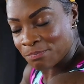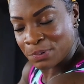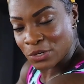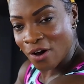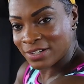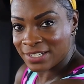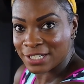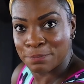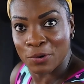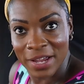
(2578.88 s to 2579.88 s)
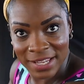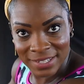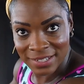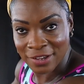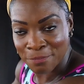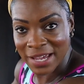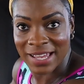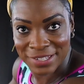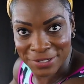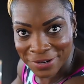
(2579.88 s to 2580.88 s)
Beyond its point of my
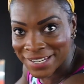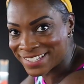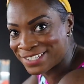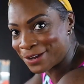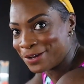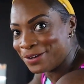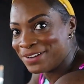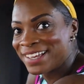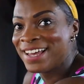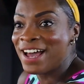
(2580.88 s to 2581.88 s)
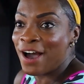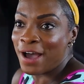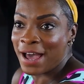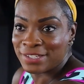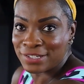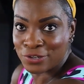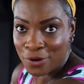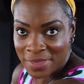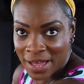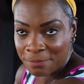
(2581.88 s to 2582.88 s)
category, so I had to
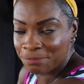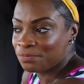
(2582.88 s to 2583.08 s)
stop that.